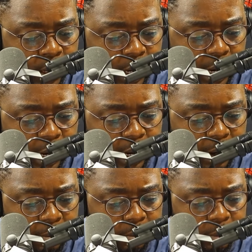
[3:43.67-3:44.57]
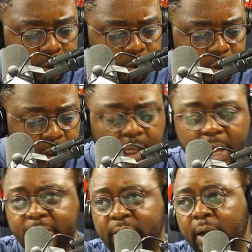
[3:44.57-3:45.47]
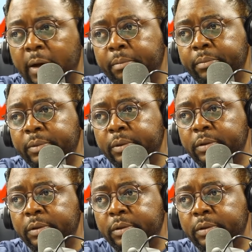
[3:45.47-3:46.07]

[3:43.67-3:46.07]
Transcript: um, that um,